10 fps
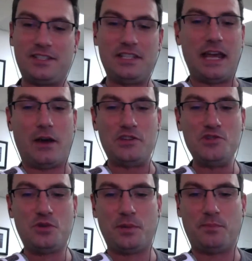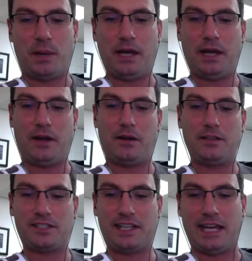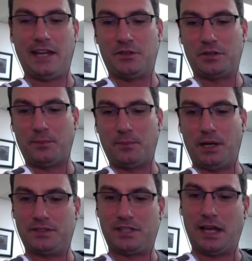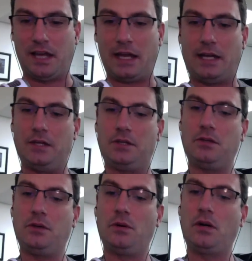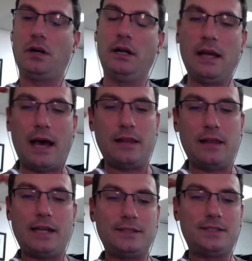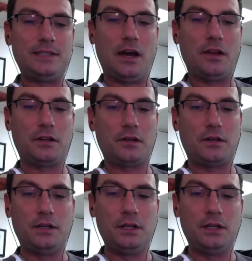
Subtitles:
how you compare. This kennel compares to that kennel, or I'd like to see other,